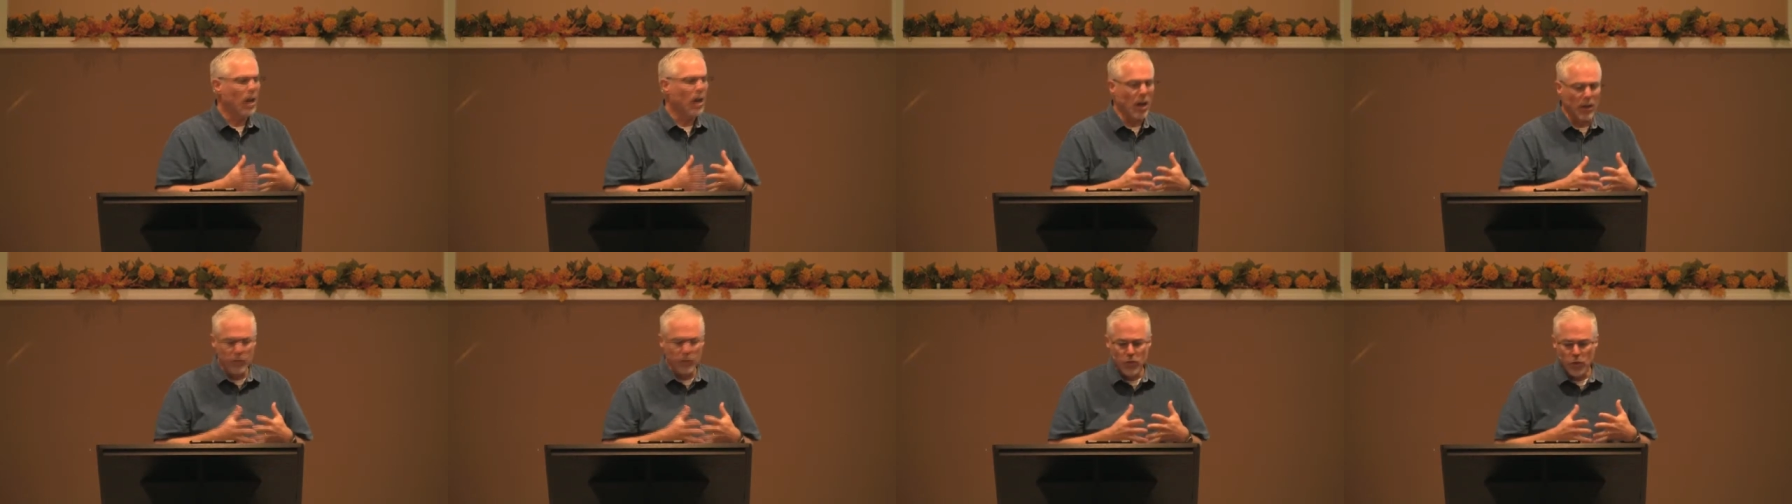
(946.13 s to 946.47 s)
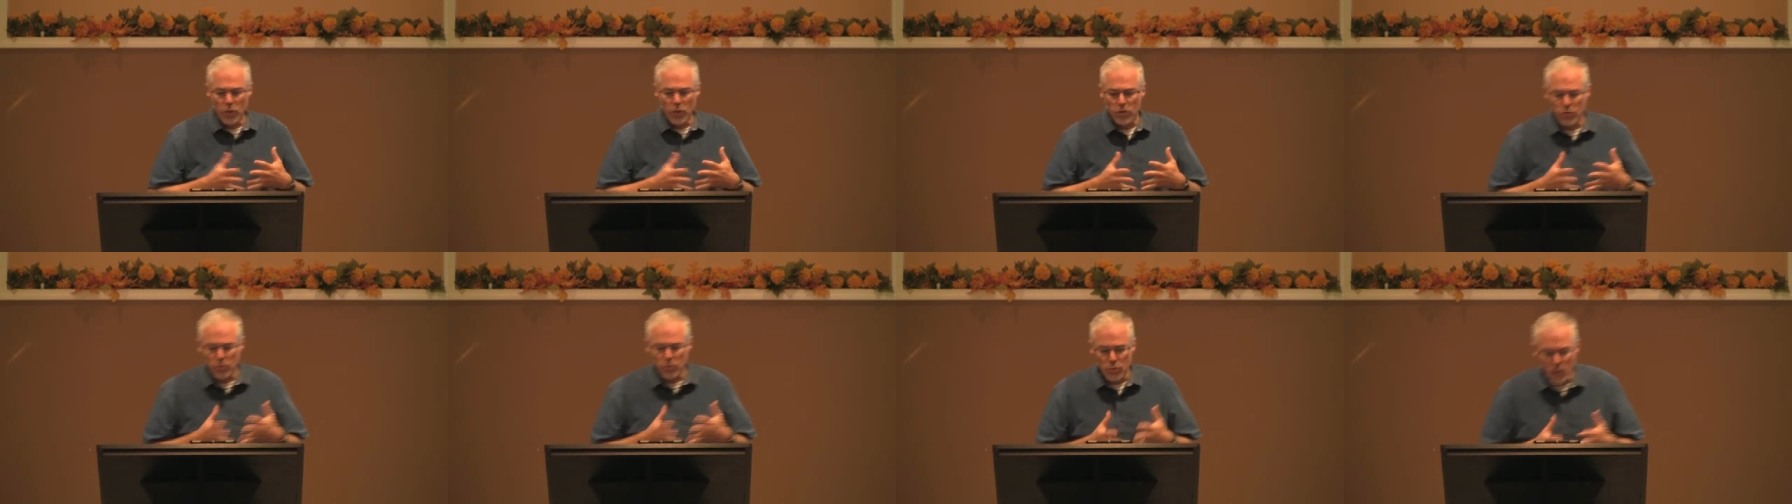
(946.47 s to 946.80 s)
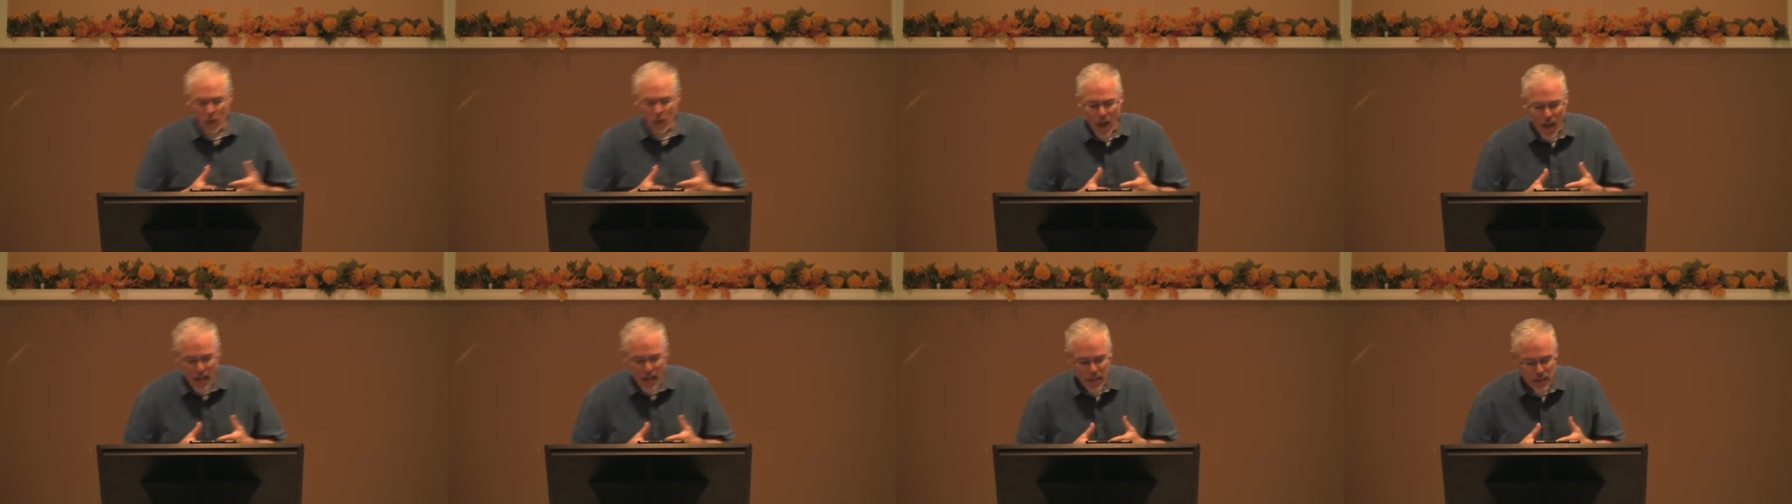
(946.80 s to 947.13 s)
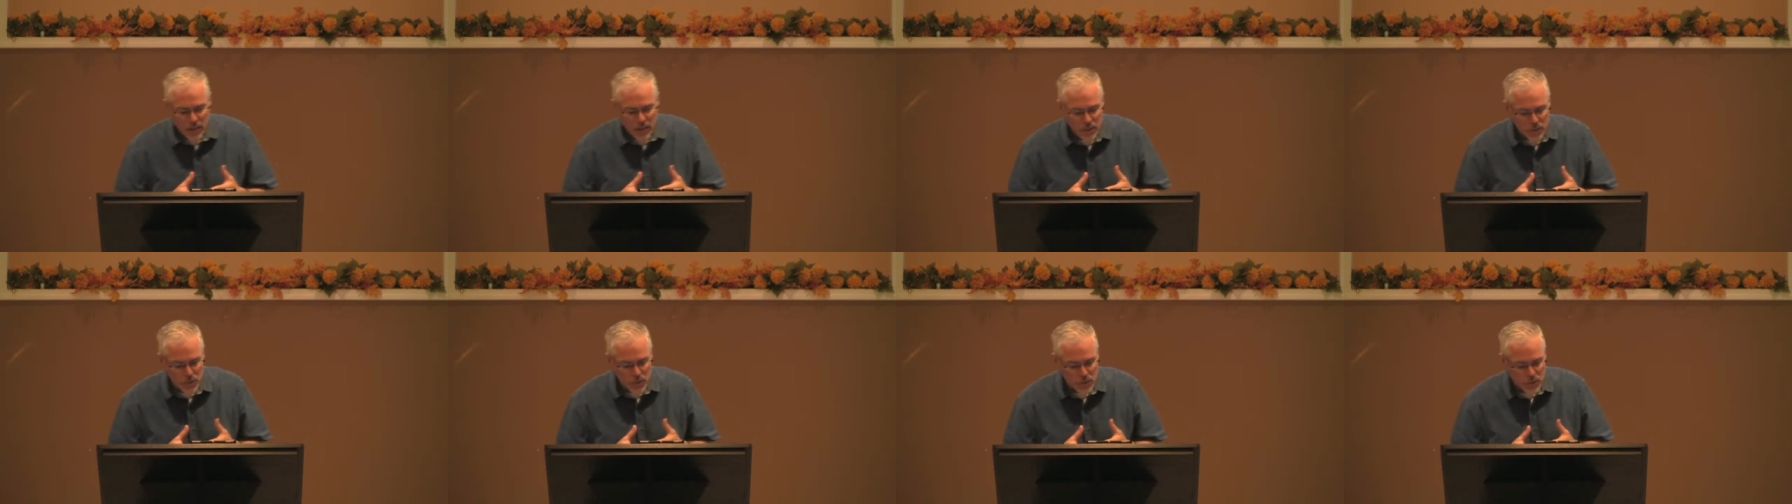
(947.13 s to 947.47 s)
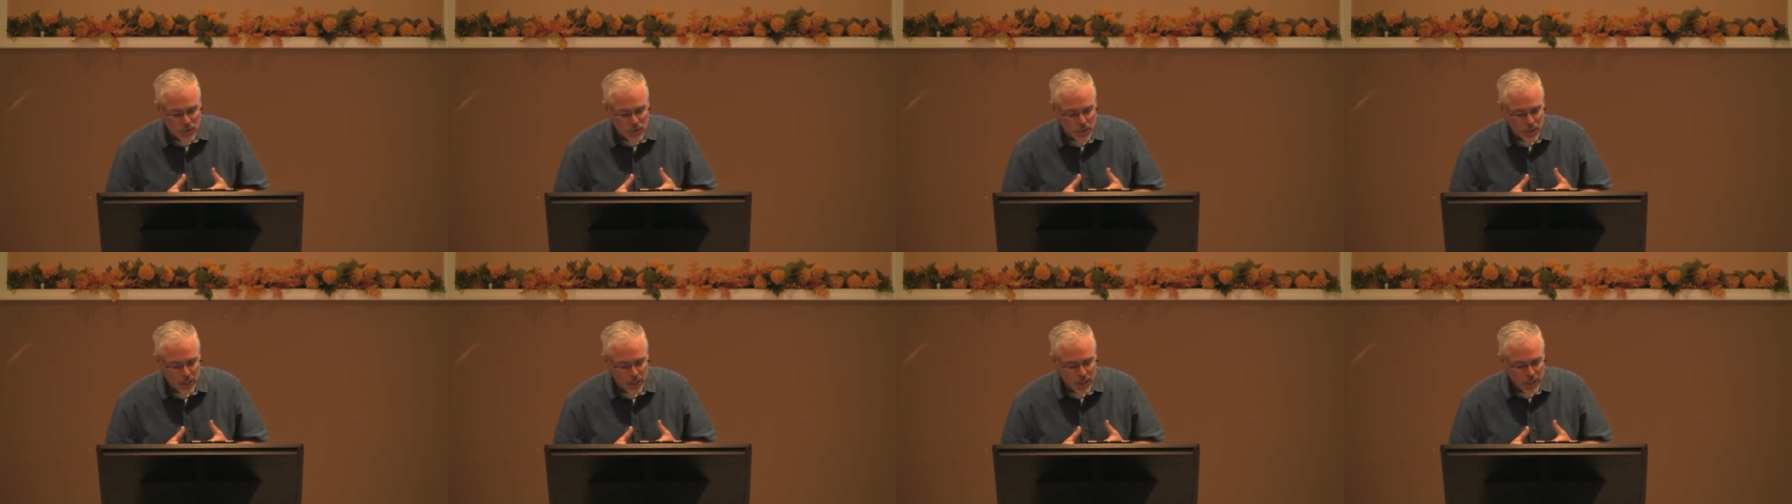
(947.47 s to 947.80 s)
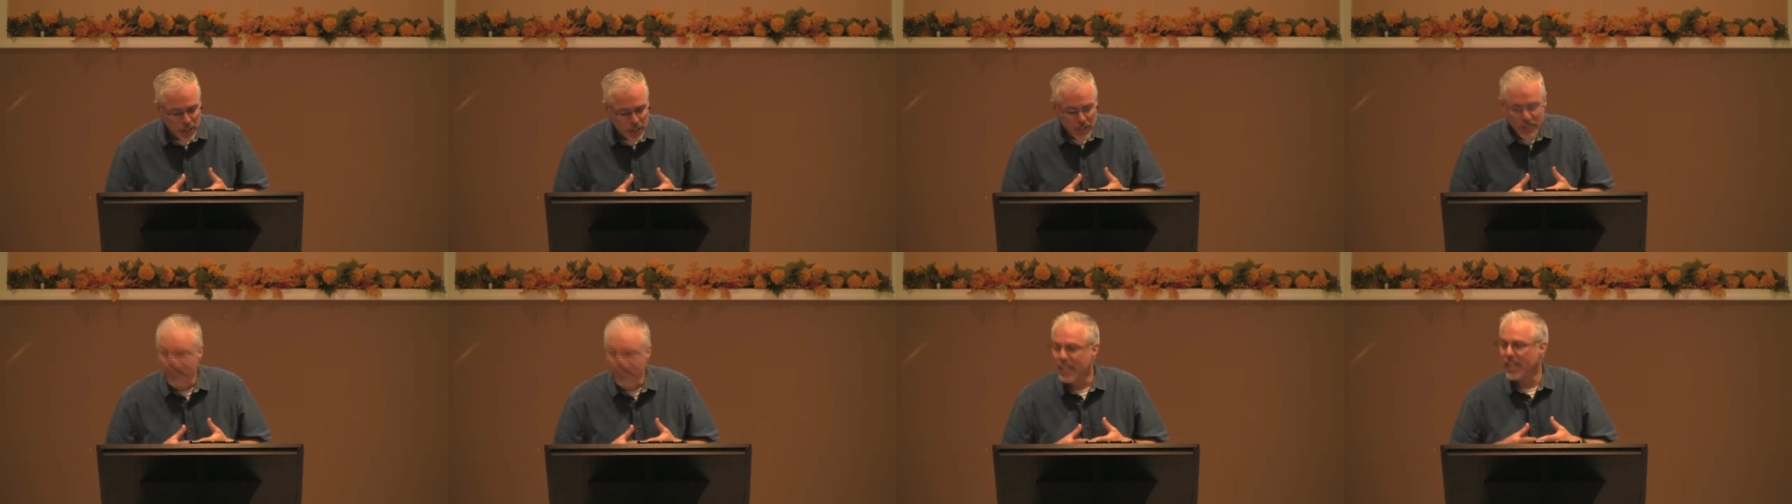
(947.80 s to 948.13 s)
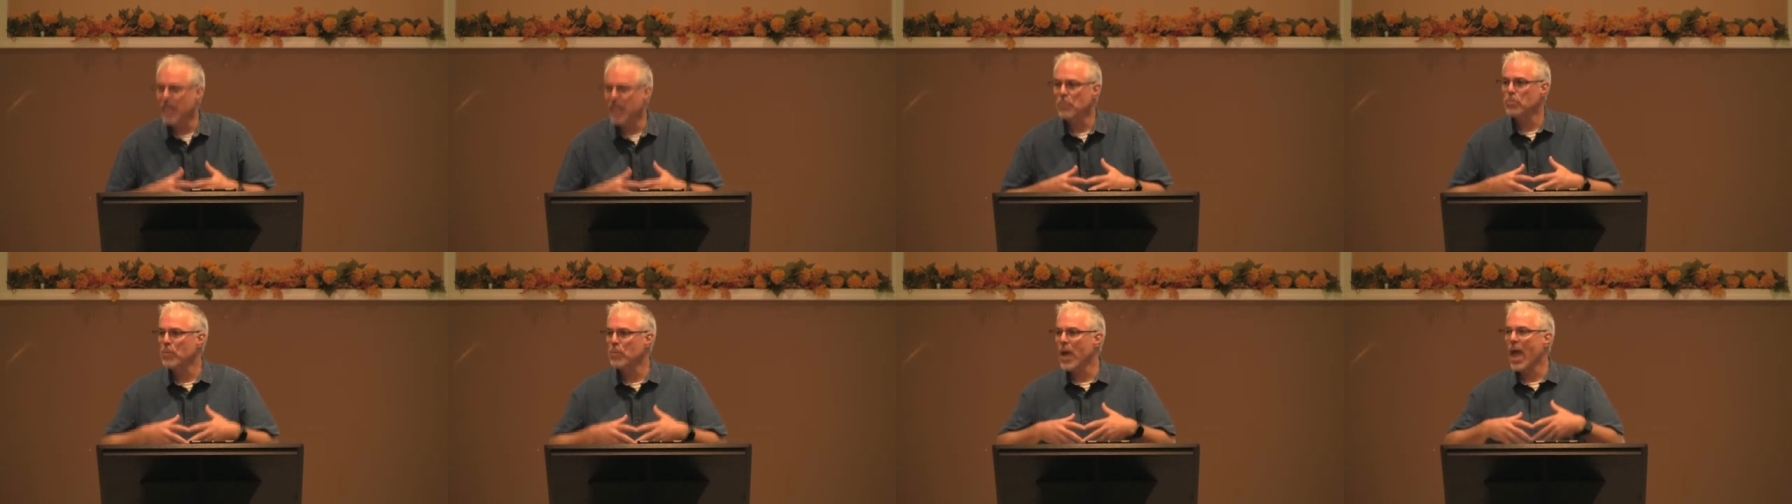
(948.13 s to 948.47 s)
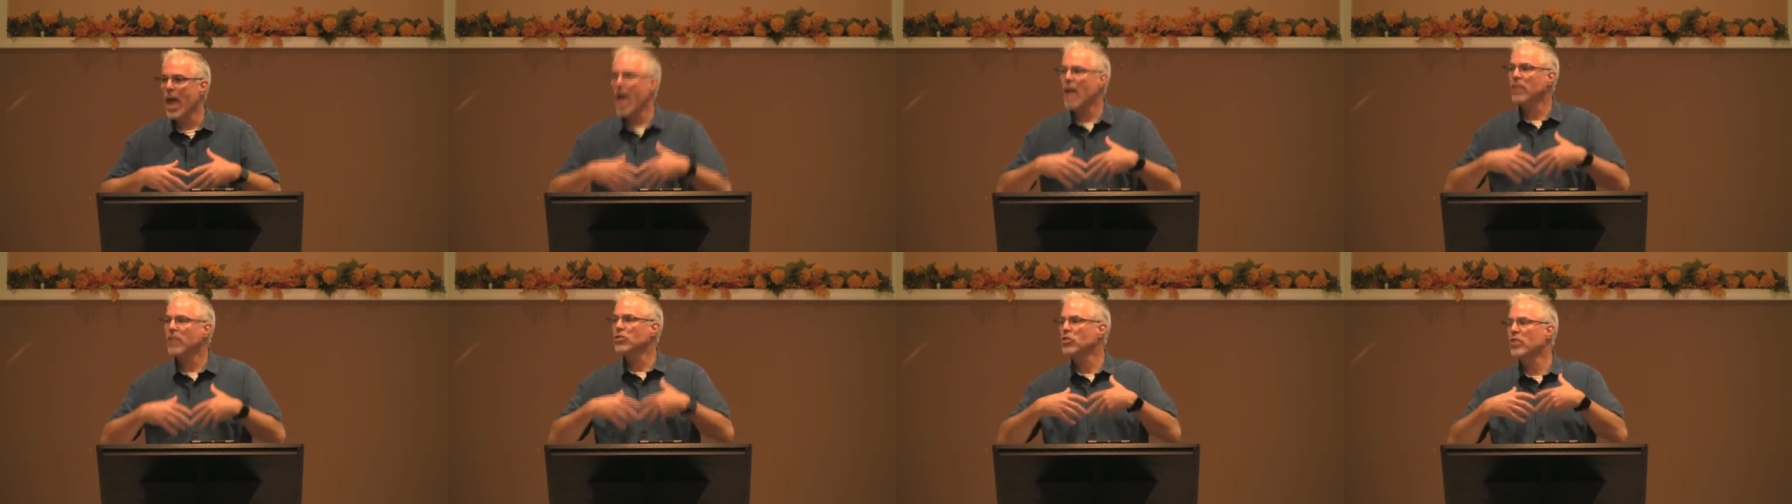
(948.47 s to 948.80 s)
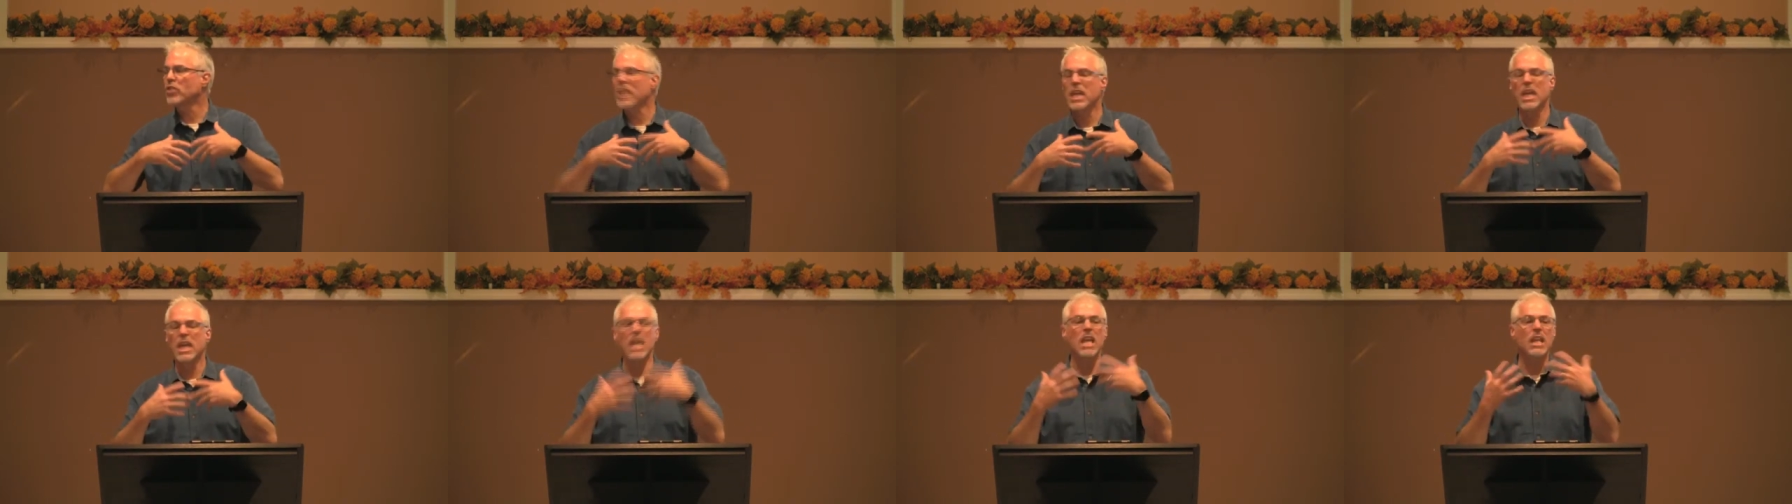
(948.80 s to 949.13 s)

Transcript: of your trials, that get past the